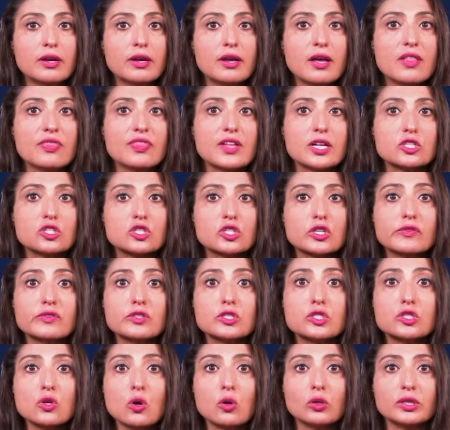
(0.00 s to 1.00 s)
that serves
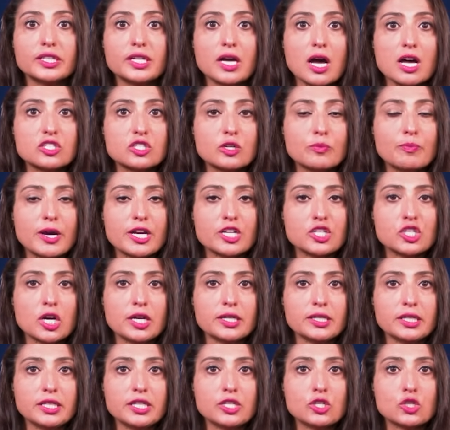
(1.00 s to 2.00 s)
solely
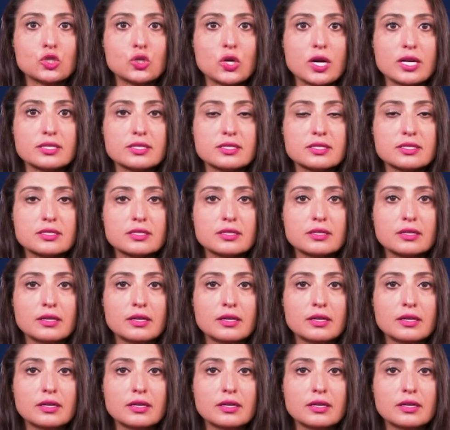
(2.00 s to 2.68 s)
Azerbaijani interests.